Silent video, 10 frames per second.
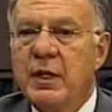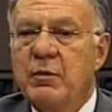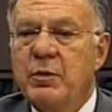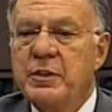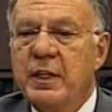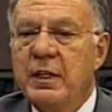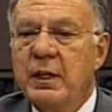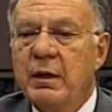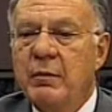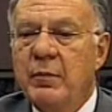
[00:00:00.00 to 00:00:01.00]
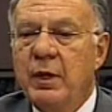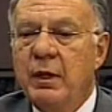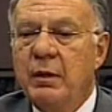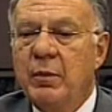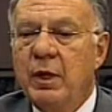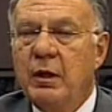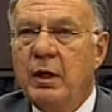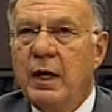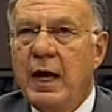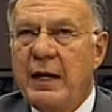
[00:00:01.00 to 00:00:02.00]
It was a
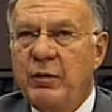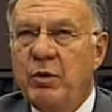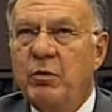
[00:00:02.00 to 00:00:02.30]
accurate